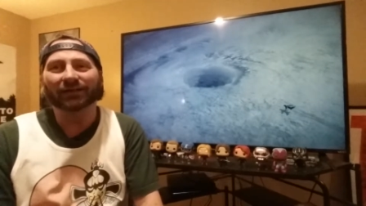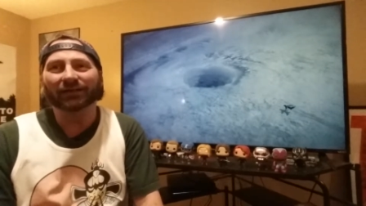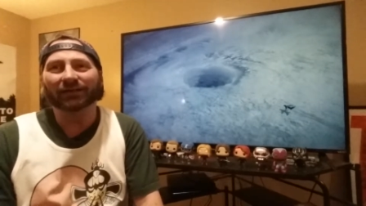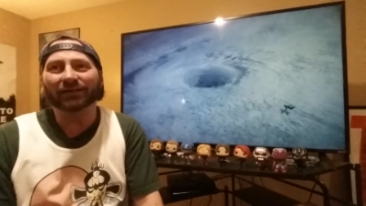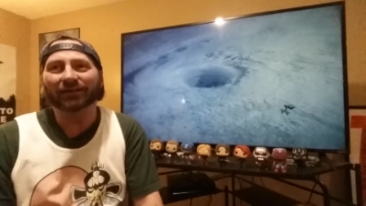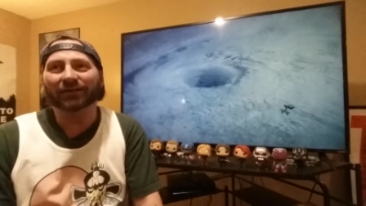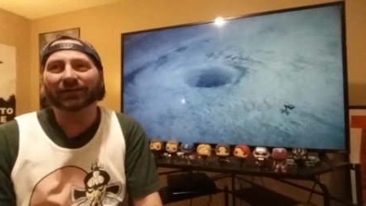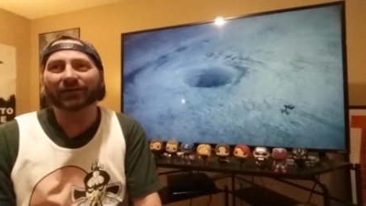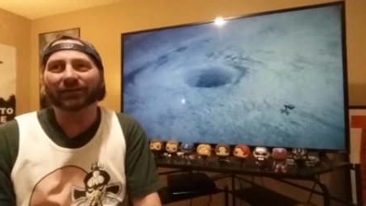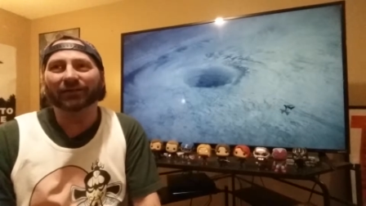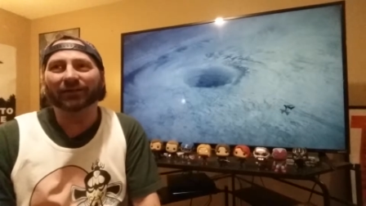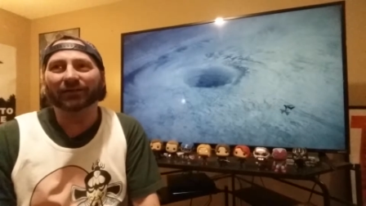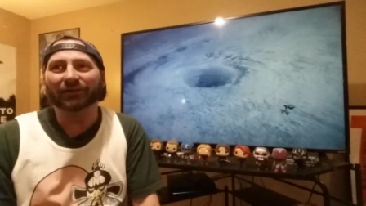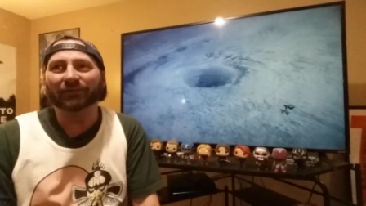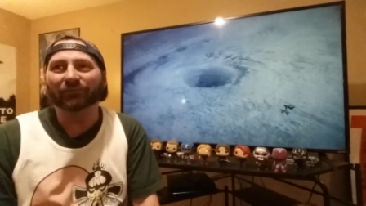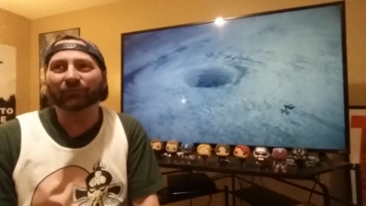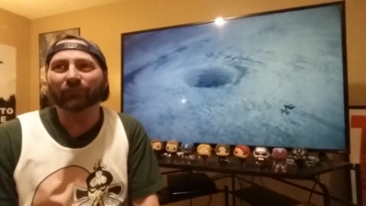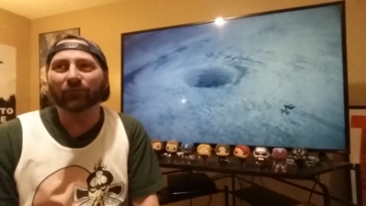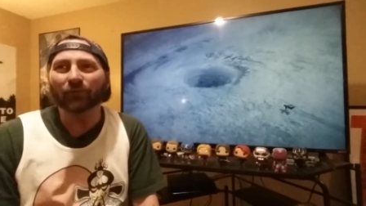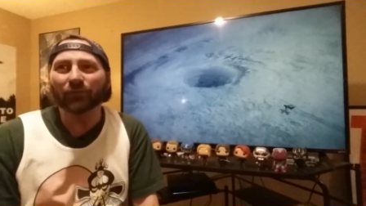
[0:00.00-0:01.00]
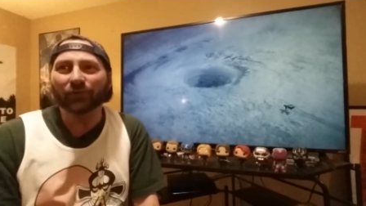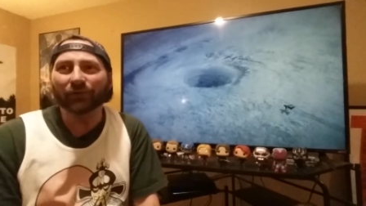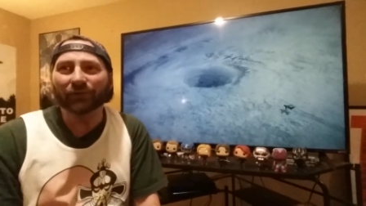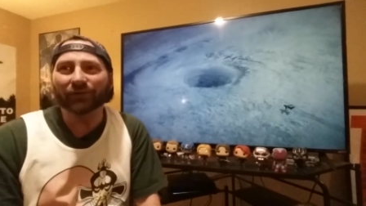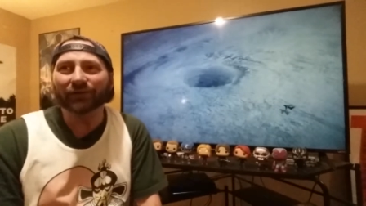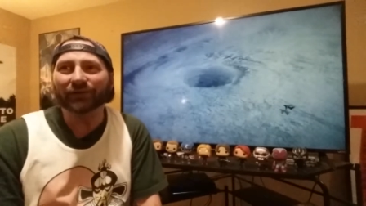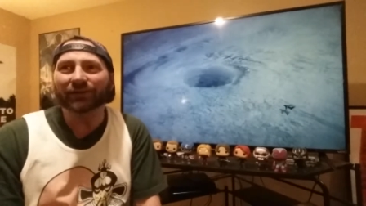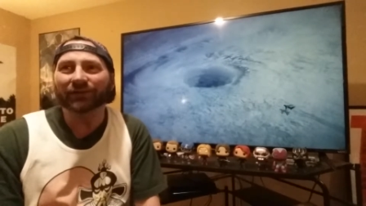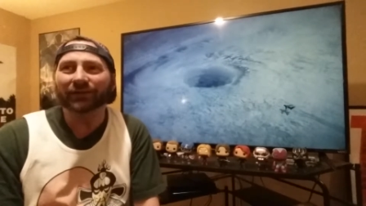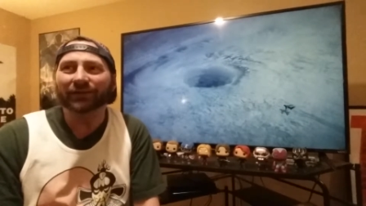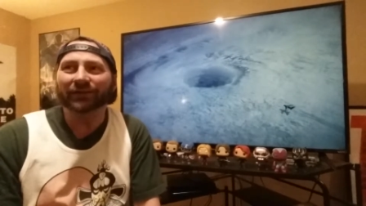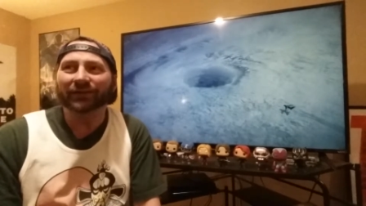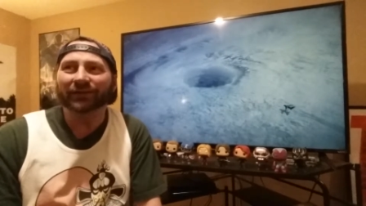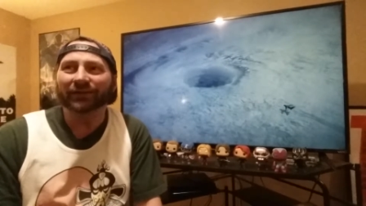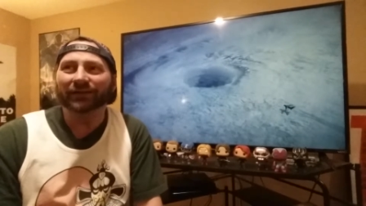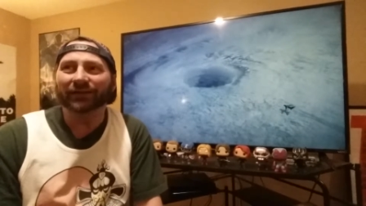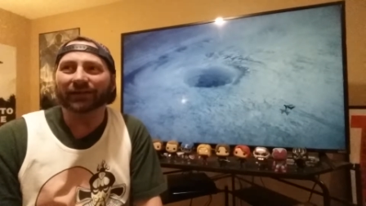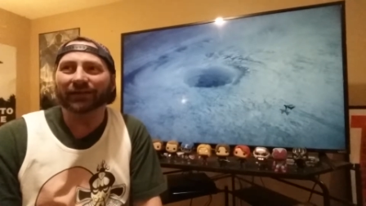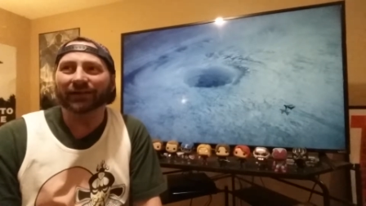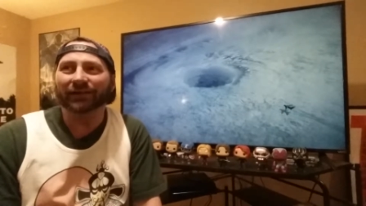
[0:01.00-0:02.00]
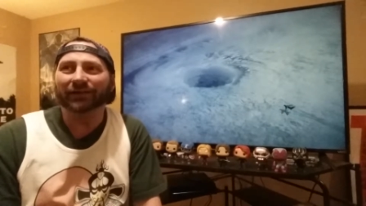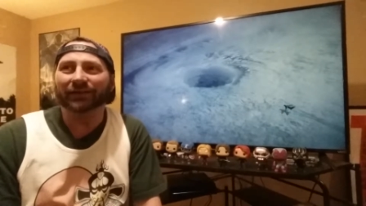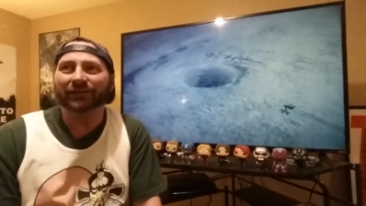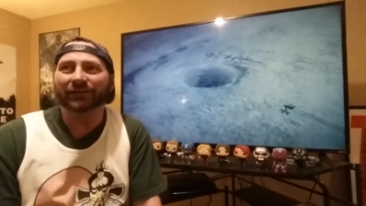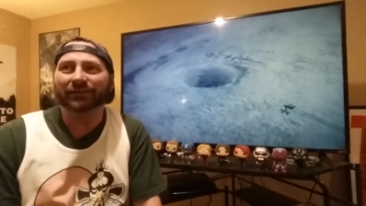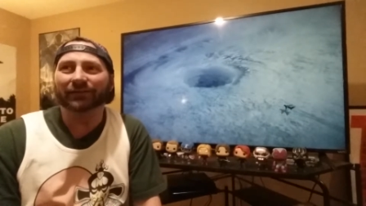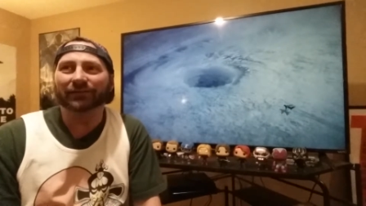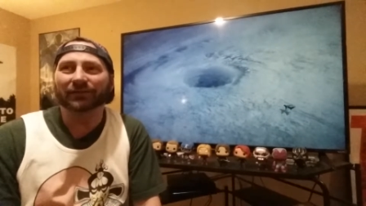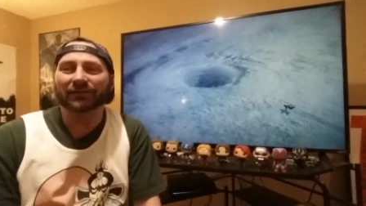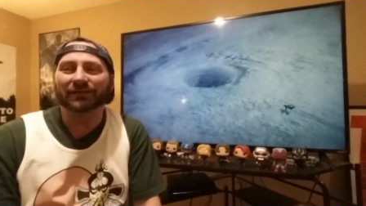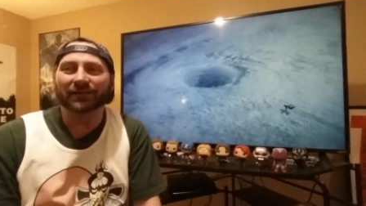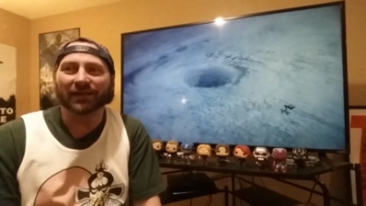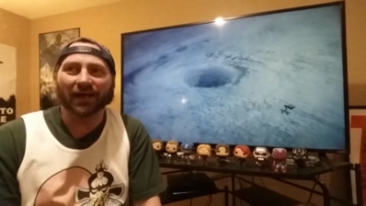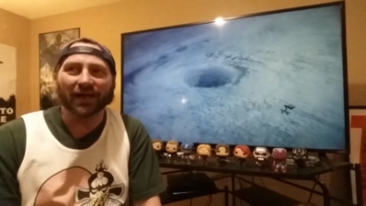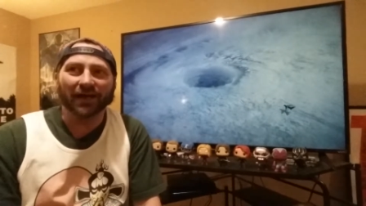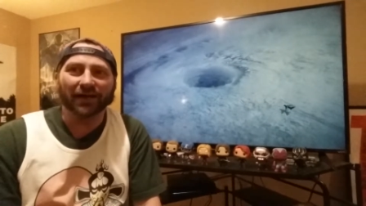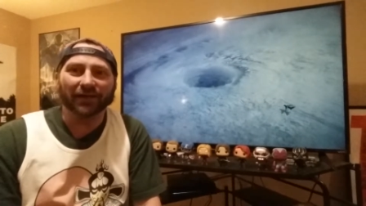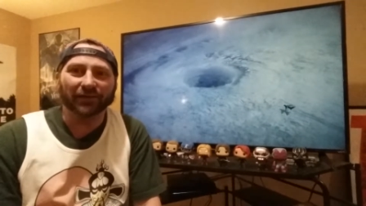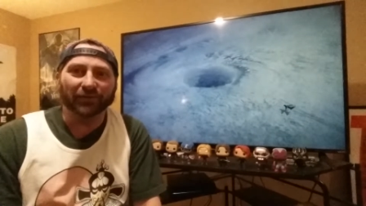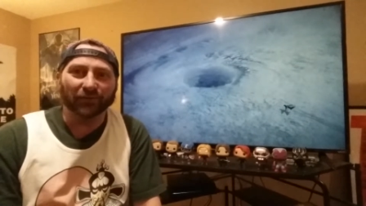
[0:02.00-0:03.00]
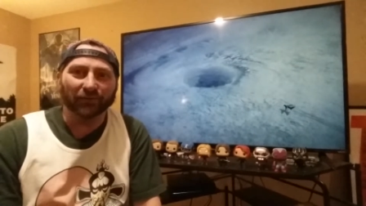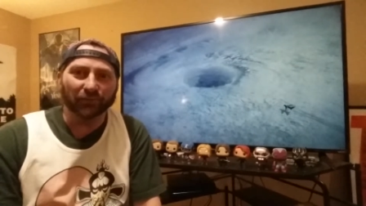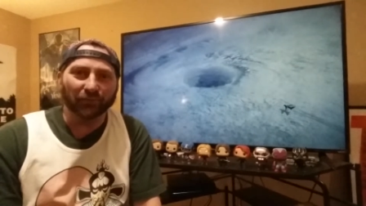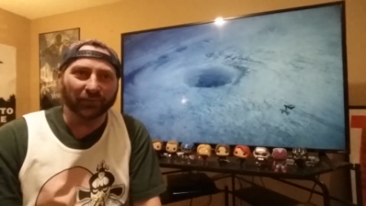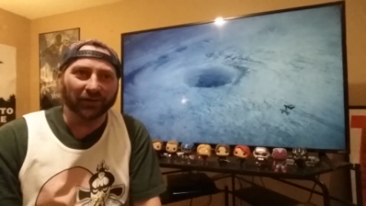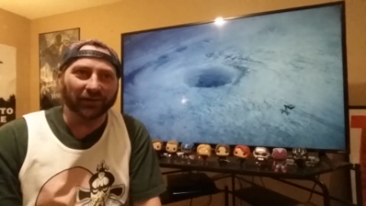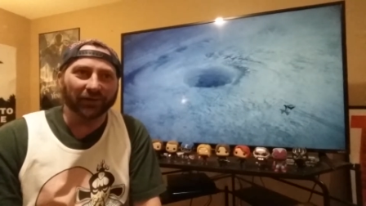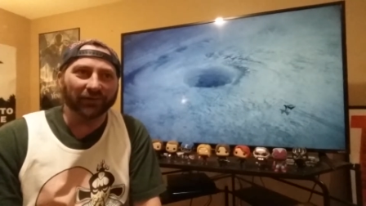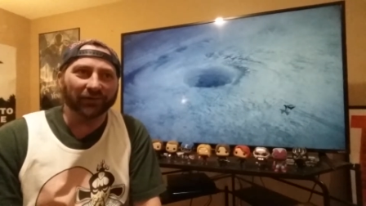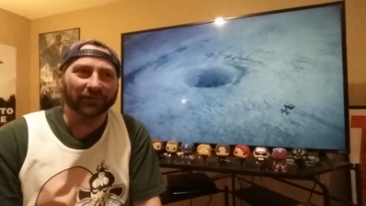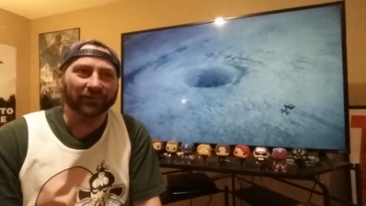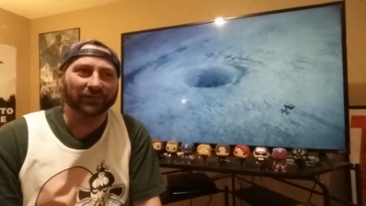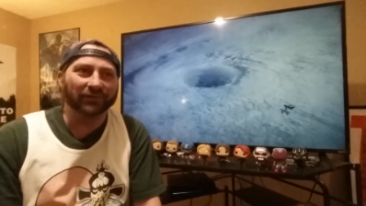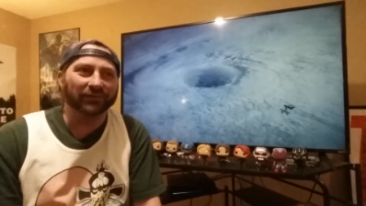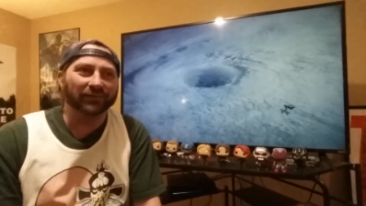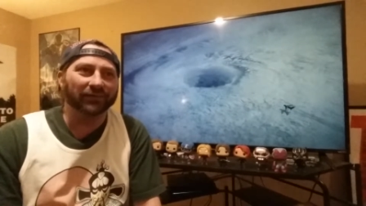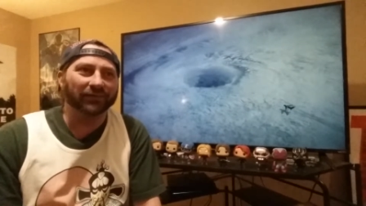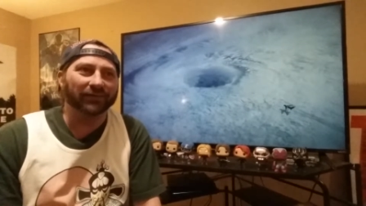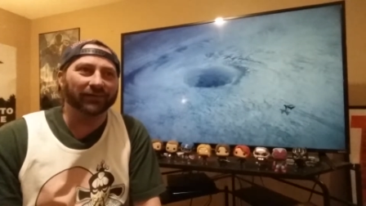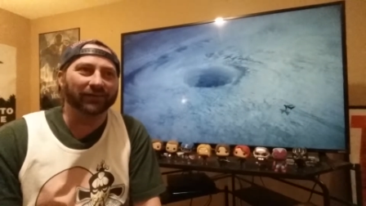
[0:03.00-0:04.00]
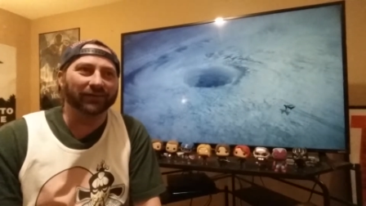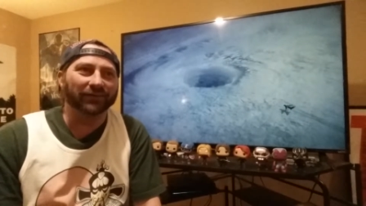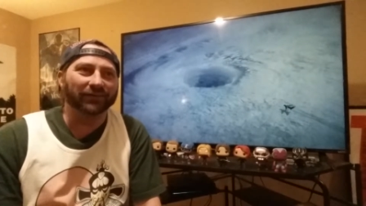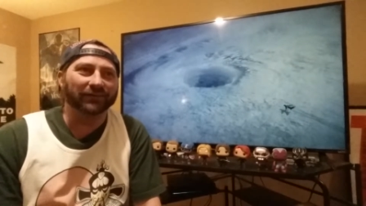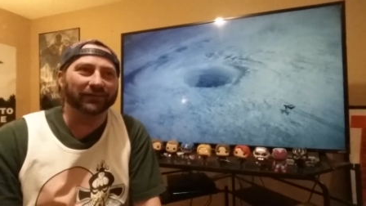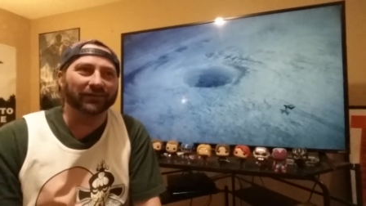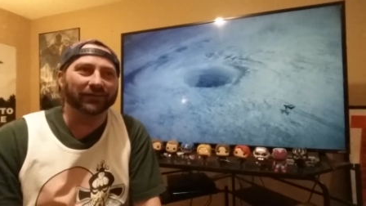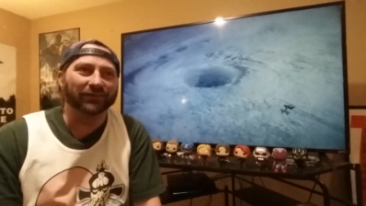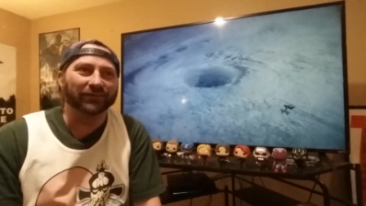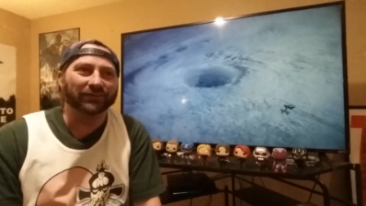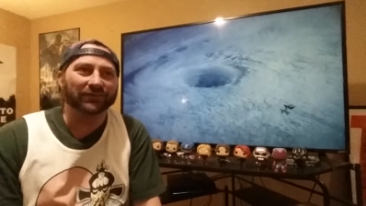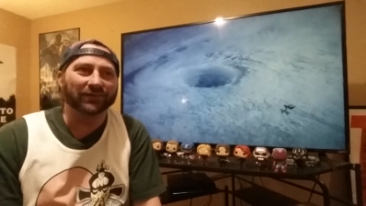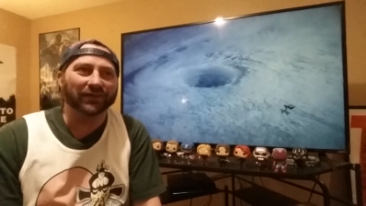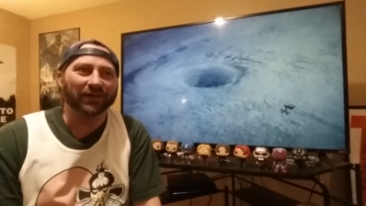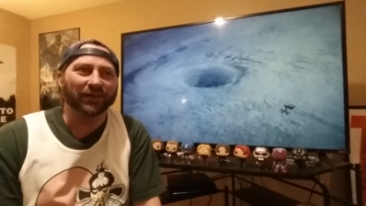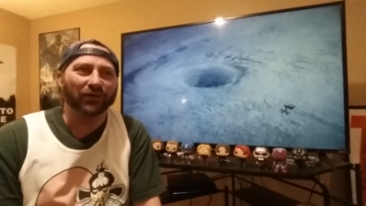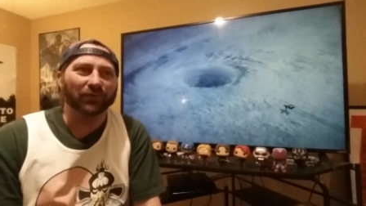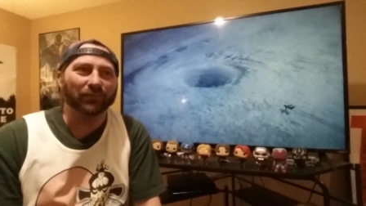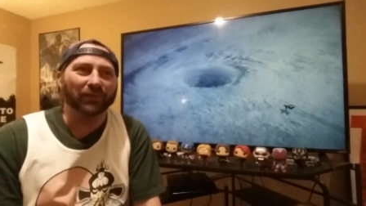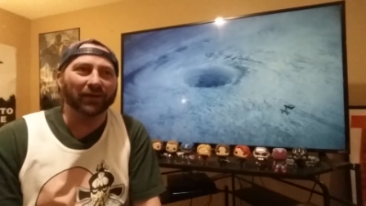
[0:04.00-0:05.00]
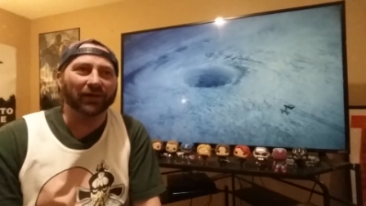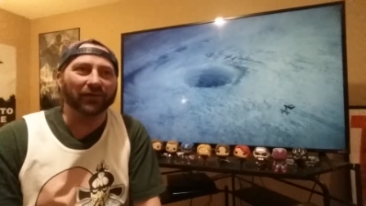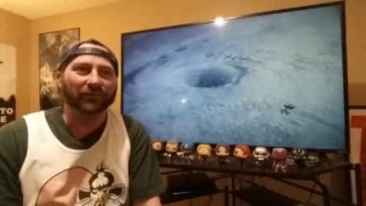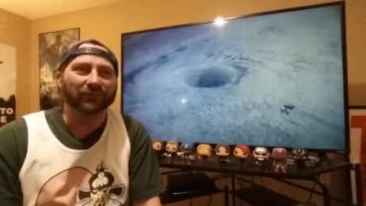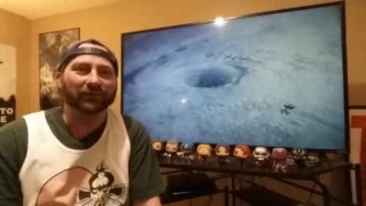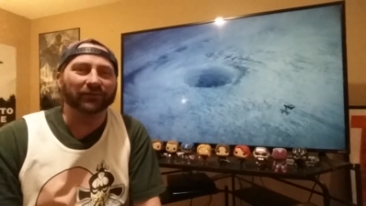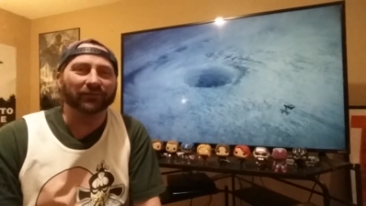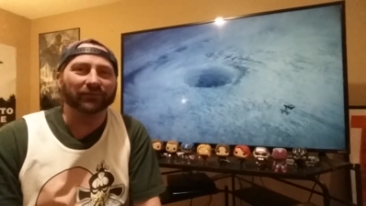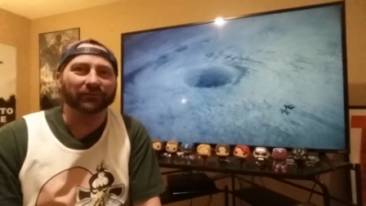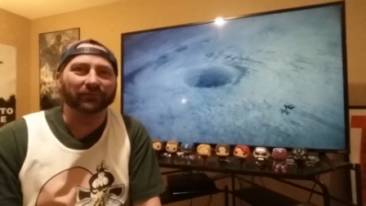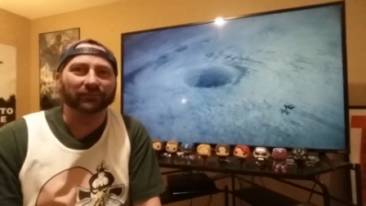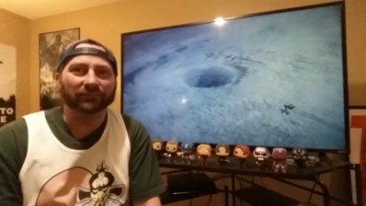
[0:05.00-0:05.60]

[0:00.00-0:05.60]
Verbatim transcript: Uh, and Ward and Skye go with, uh, you know, to help out.